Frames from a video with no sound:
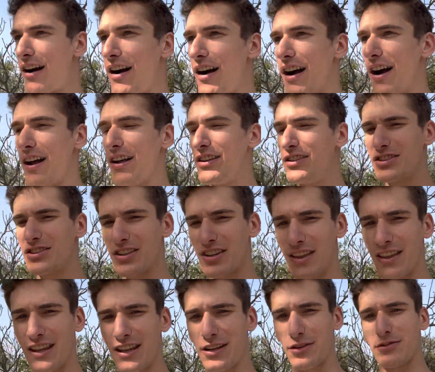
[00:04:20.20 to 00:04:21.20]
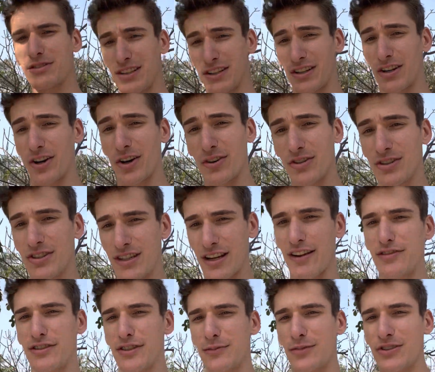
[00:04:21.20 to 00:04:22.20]
I used to think it was a curse to
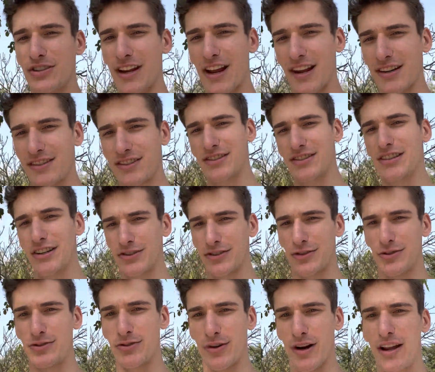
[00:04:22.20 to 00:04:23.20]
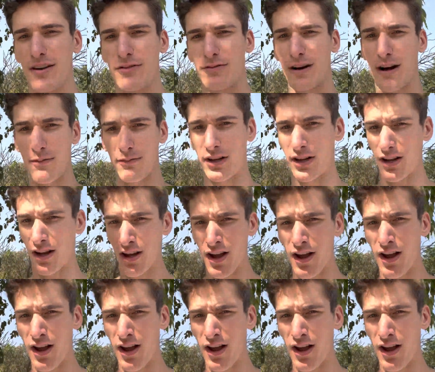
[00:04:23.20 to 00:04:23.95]
have so much existential dread where I'm like,